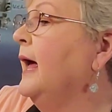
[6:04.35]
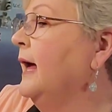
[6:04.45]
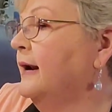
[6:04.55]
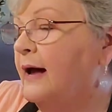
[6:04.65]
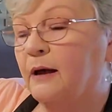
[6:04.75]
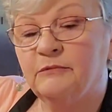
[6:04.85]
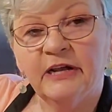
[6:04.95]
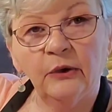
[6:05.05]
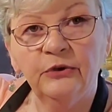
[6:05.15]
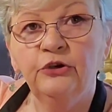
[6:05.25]
And I'm
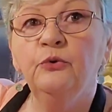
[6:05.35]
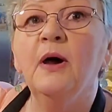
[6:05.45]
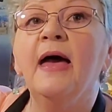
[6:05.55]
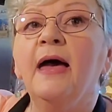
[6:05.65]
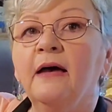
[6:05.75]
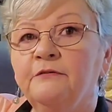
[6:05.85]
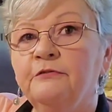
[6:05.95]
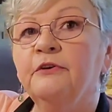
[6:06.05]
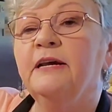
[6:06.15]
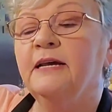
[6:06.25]
telling you,
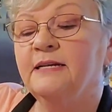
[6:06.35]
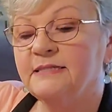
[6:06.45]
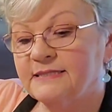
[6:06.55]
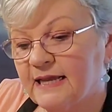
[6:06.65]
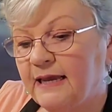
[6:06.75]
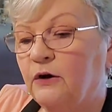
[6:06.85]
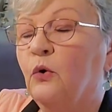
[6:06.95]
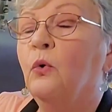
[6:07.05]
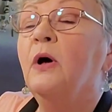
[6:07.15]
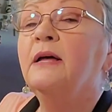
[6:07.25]
every
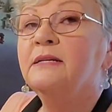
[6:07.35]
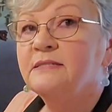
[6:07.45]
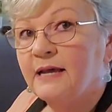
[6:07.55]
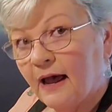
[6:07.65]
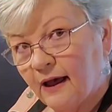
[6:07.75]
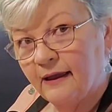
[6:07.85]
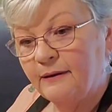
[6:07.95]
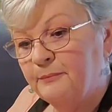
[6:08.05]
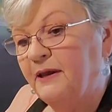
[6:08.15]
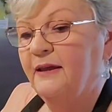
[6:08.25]
single
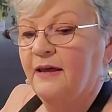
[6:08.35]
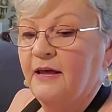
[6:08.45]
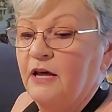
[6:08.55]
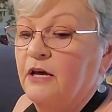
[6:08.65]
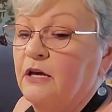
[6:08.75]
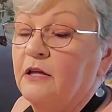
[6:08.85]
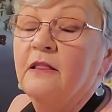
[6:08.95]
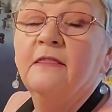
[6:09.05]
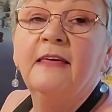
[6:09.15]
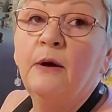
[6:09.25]
time,
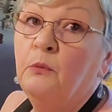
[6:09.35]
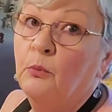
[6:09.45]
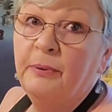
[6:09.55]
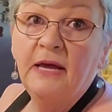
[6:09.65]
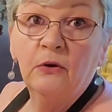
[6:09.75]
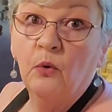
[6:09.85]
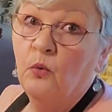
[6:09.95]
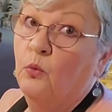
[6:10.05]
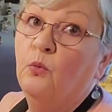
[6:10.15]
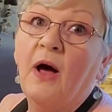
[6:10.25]
they will
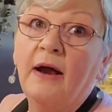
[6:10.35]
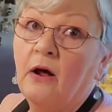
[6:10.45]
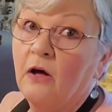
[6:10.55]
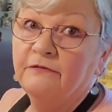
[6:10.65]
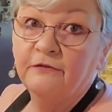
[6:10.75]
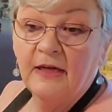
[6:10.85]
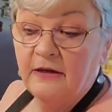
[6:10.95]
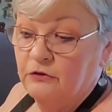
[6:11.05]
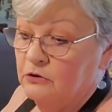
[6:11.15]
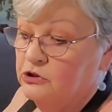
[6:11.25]
peel right off
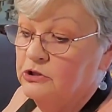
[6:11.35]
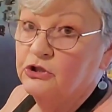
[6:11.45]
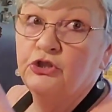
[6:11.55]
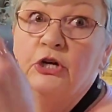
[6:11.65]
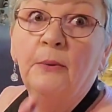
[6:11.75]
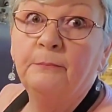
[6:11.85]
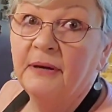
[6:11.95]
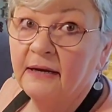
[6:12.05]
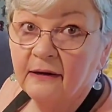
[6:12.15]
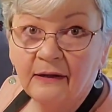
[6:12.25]
like they're just
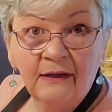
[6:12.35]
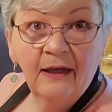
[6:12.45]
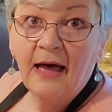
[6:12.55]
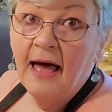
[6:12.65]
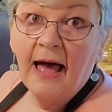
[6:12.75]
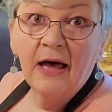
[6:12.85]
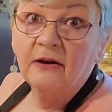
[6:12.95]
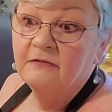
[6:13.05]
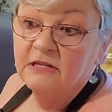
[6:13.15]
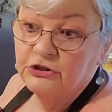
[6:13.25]
jumping
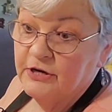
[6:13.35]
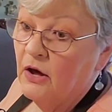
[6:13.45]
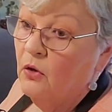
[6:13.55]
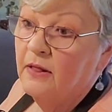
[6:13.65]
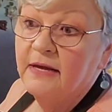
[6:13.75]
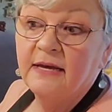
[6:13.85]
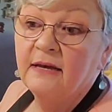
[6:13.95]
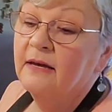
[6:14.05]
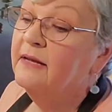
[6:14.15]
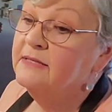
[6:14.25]
out of the shell.
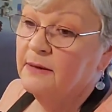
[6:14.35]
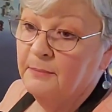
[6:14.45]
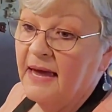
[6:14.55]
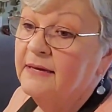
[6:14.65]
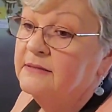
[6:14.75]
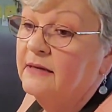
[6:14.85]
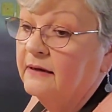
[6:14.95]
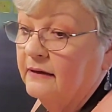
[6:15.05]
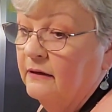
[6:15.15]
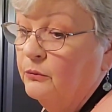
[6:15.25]
It's
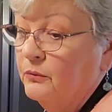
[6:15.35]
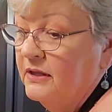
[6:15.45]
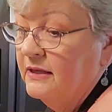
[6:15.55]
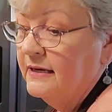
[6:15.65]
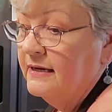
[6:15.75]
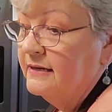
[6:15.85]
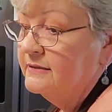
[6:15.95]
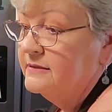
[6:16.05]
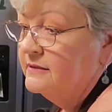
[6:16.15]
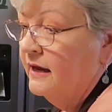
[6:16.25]
amazing. It really
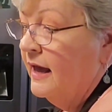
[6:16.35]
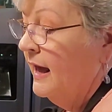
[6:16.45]
is.